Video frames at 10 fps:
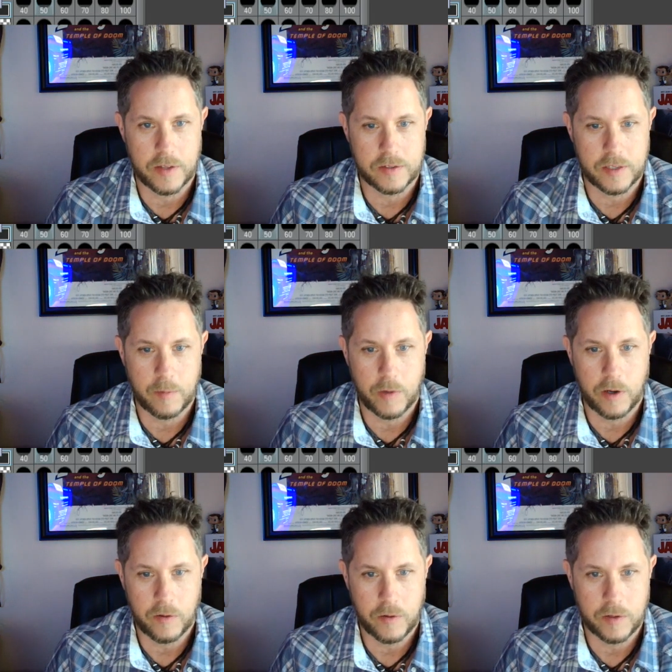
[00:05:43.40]
the same
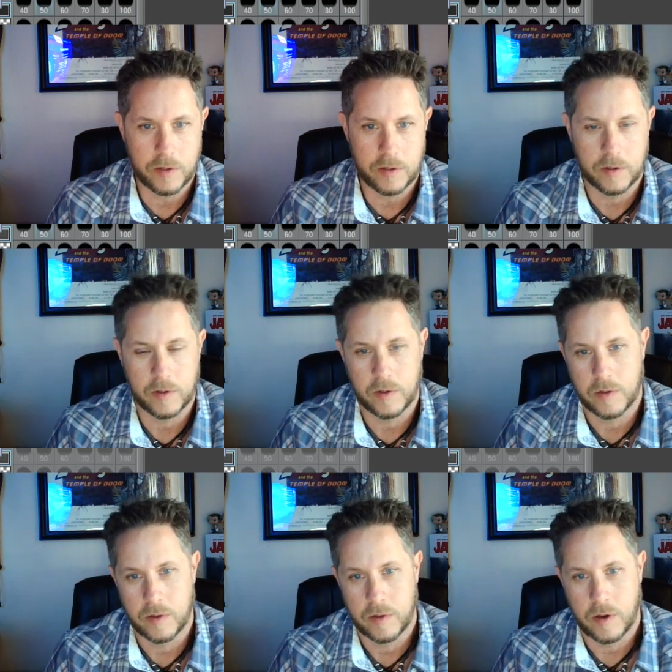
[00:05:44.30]
color in the
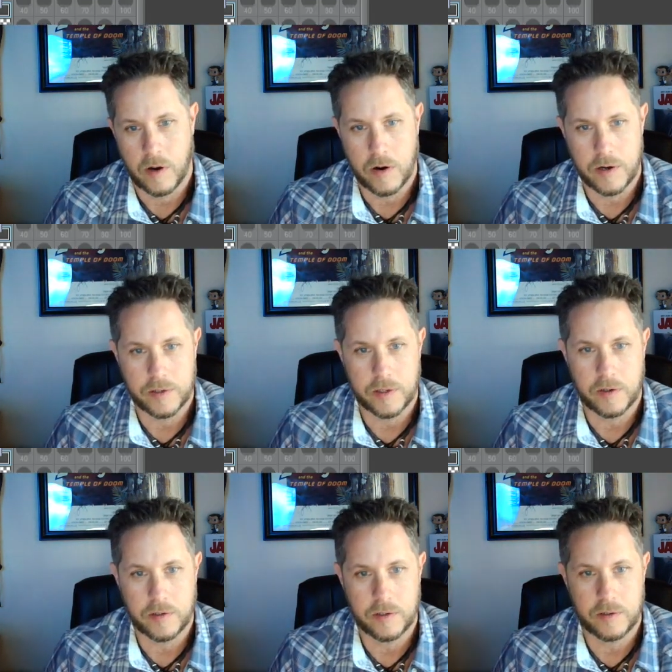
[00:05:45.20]
harness there
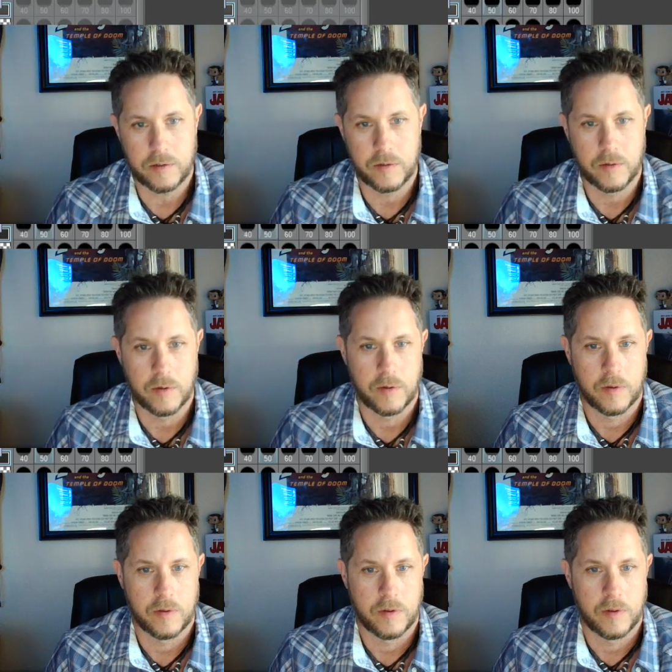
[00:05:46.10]
too.
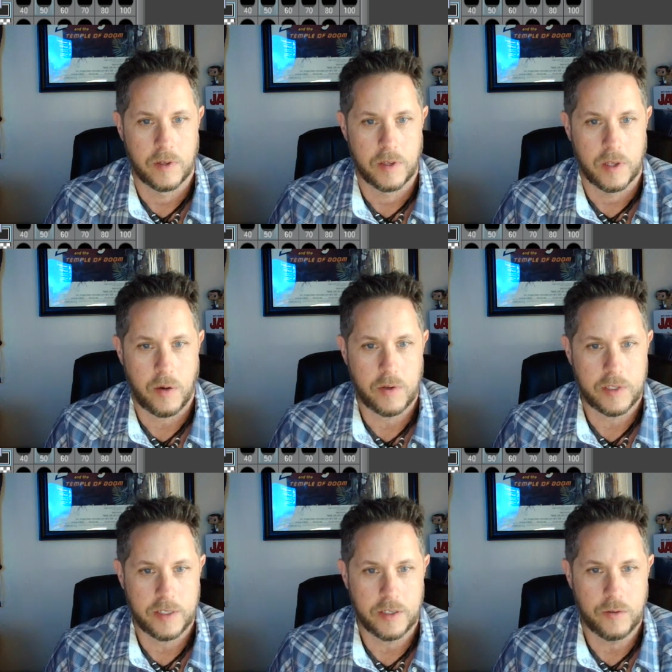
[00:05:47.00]
I always
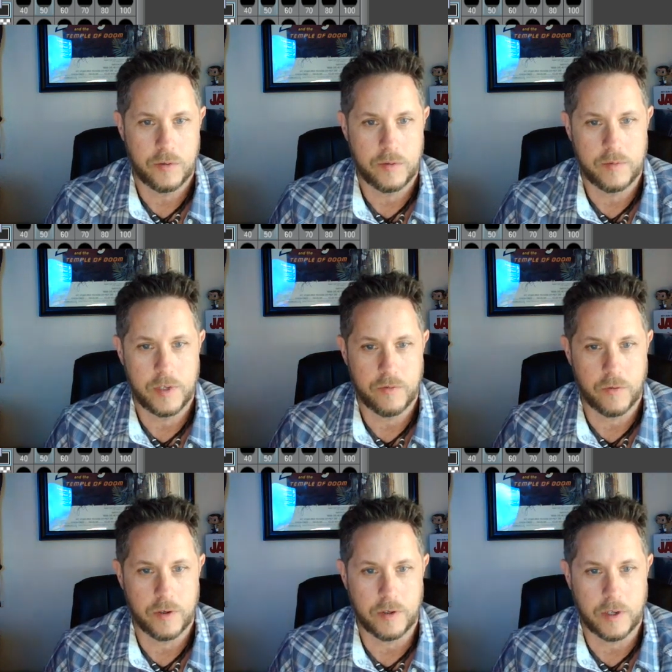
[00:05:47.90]
like to do
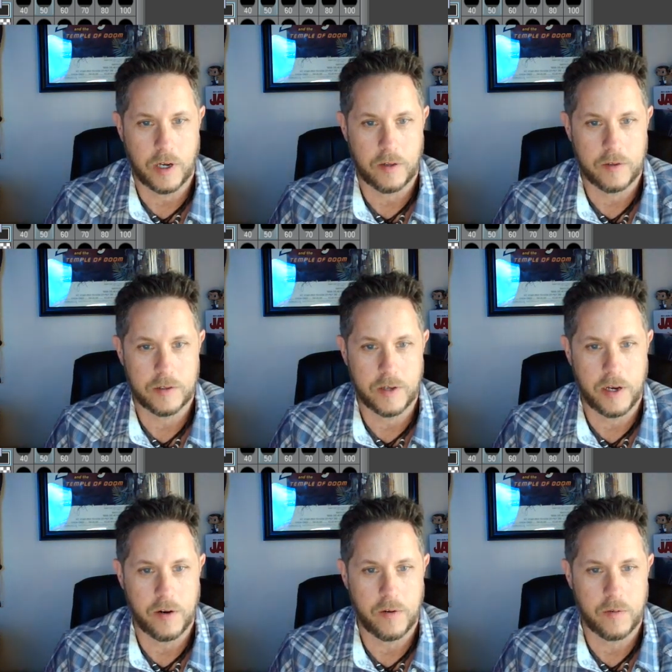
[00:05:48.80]
different colors of
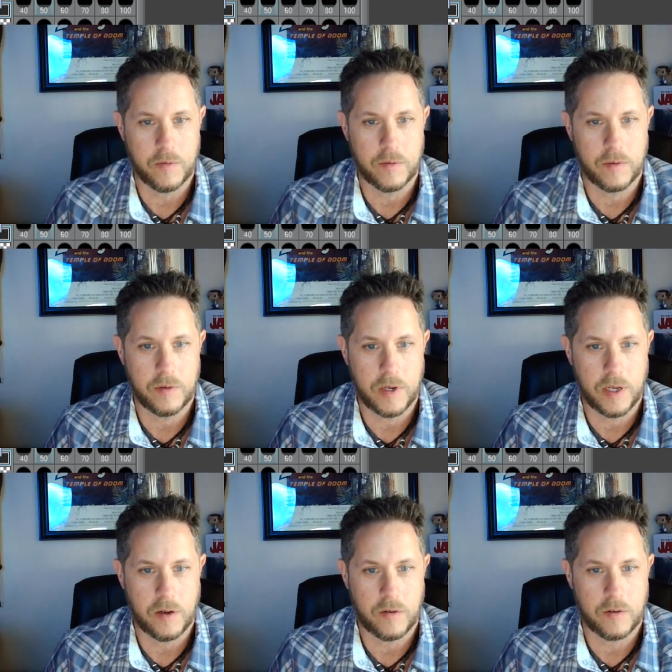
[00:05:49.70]
hair, not
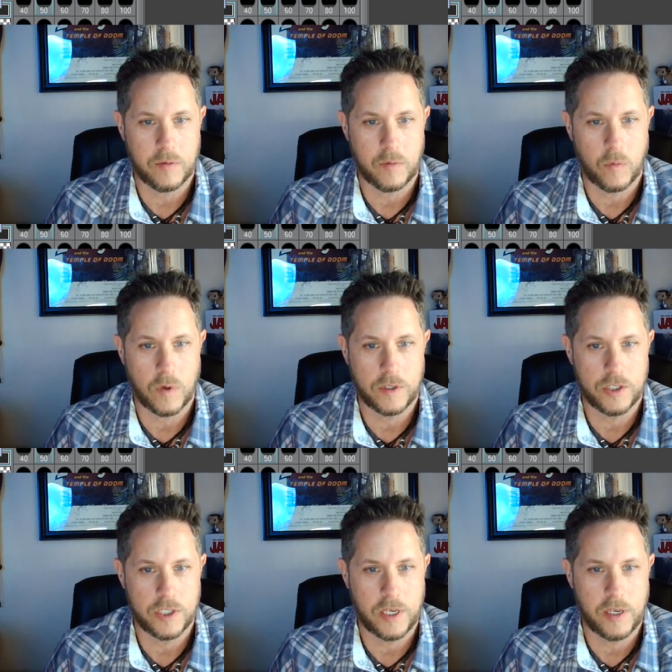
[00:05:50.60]
all one
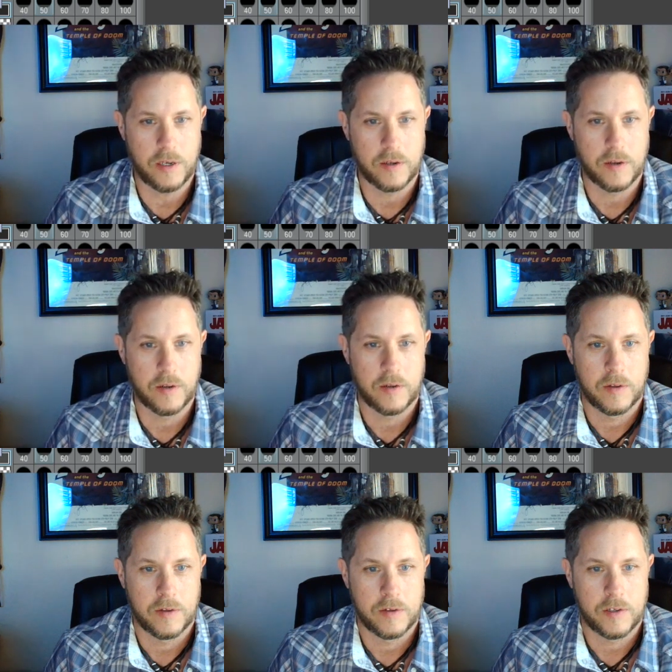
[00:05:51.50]
shade,
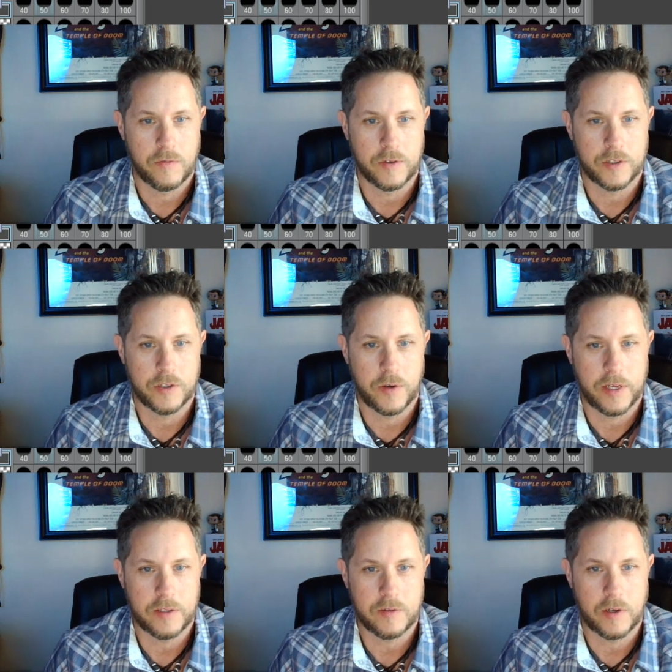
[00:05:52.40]
different
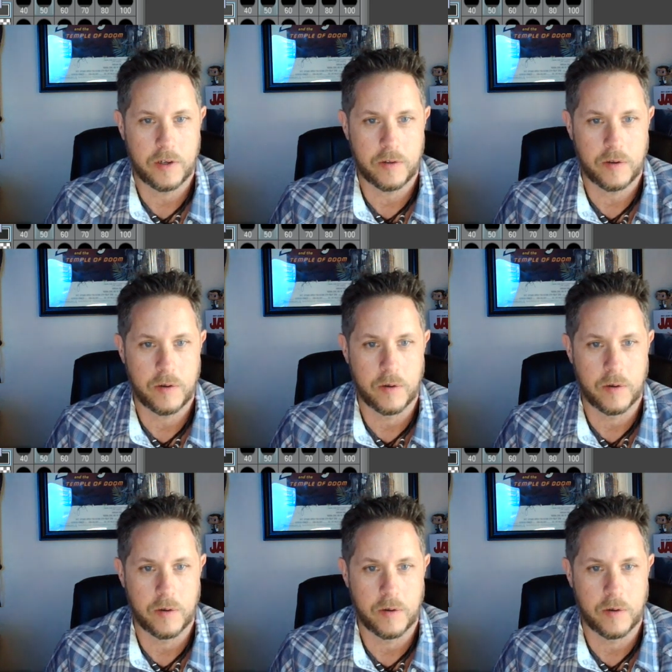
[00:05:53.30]
strands of color.